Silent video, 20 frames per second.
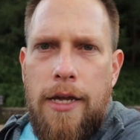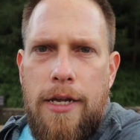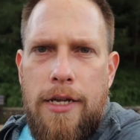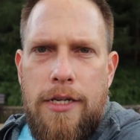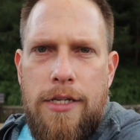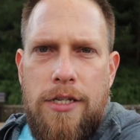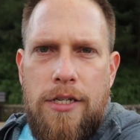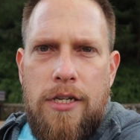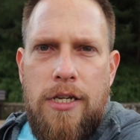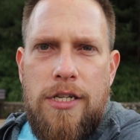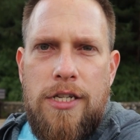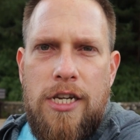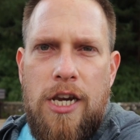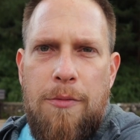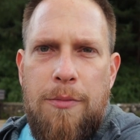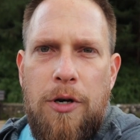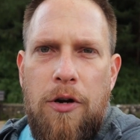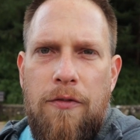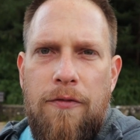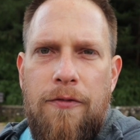It's
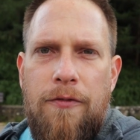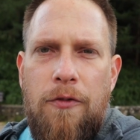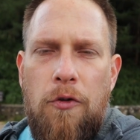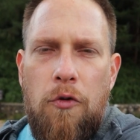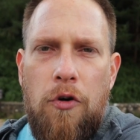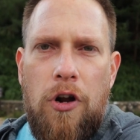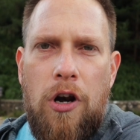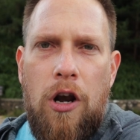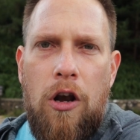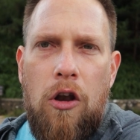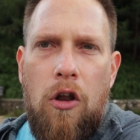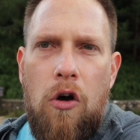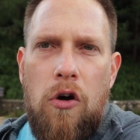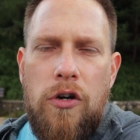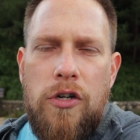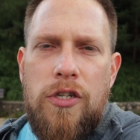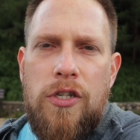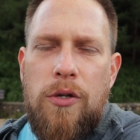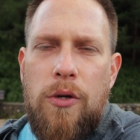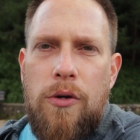coming on 4
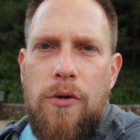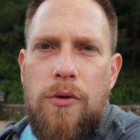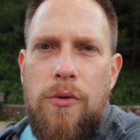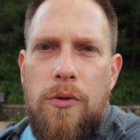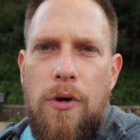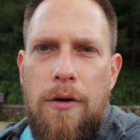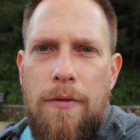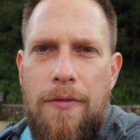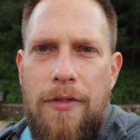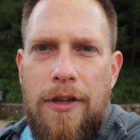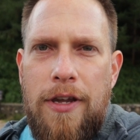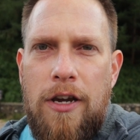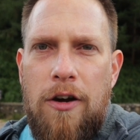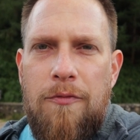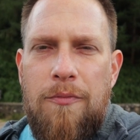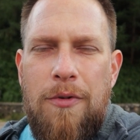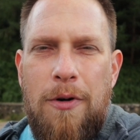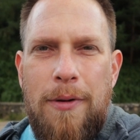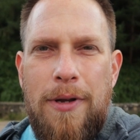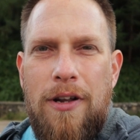o'clock, so I think
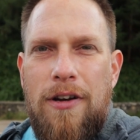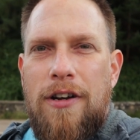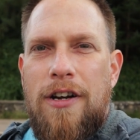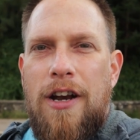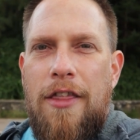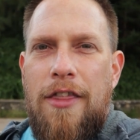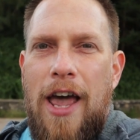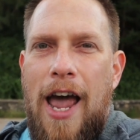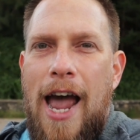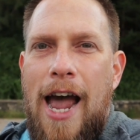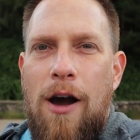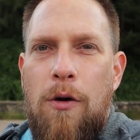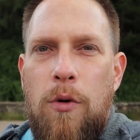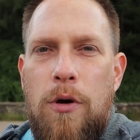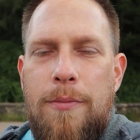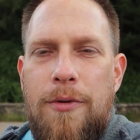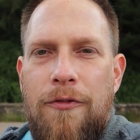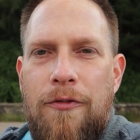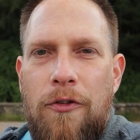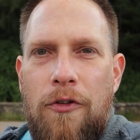I've probably got another
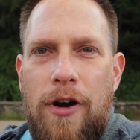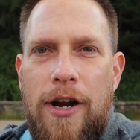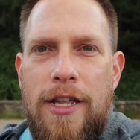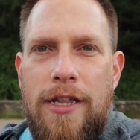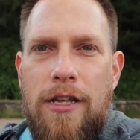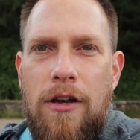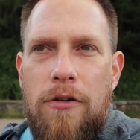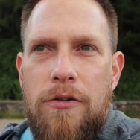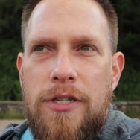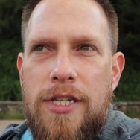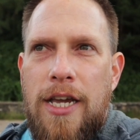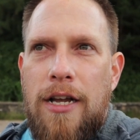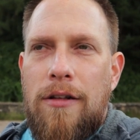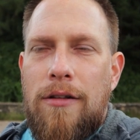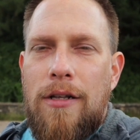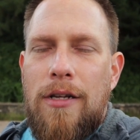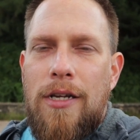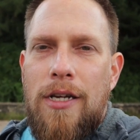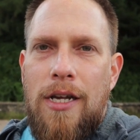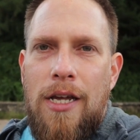hour before I hit the hotel,
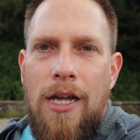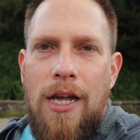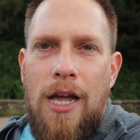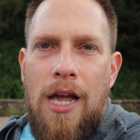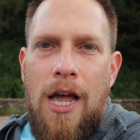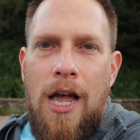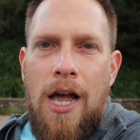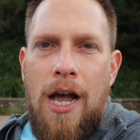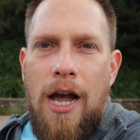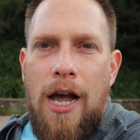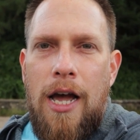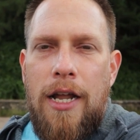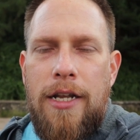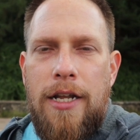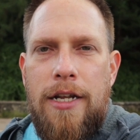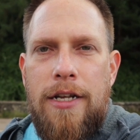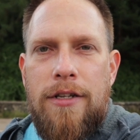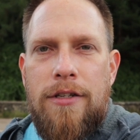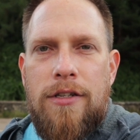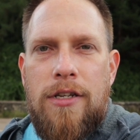and
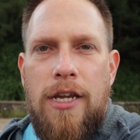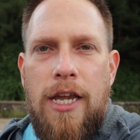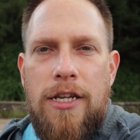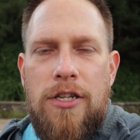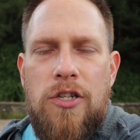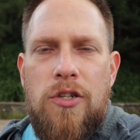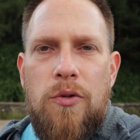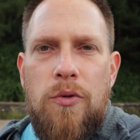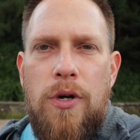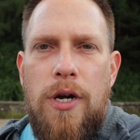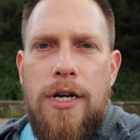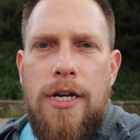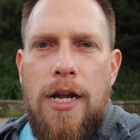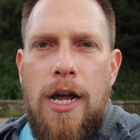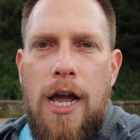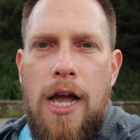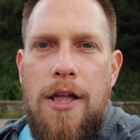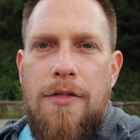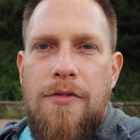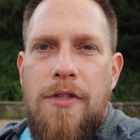then get sorted,
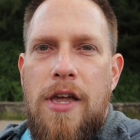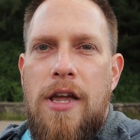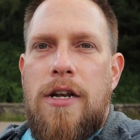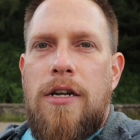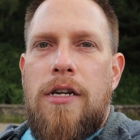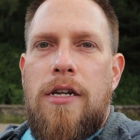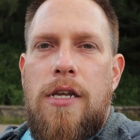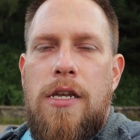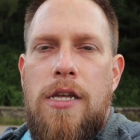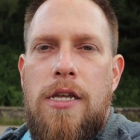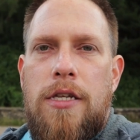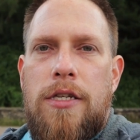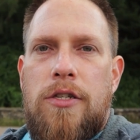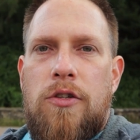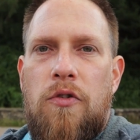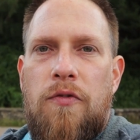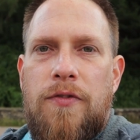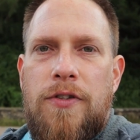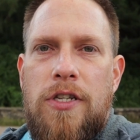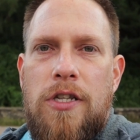and then it's
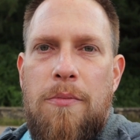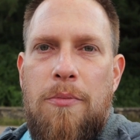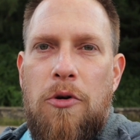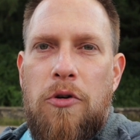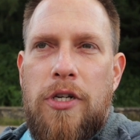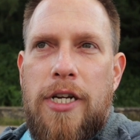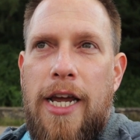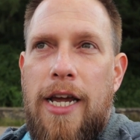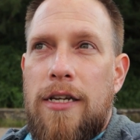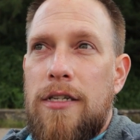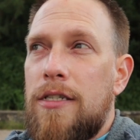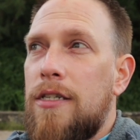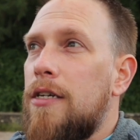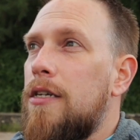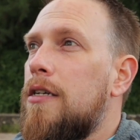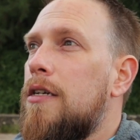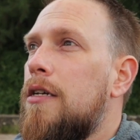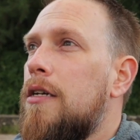off to the podcast.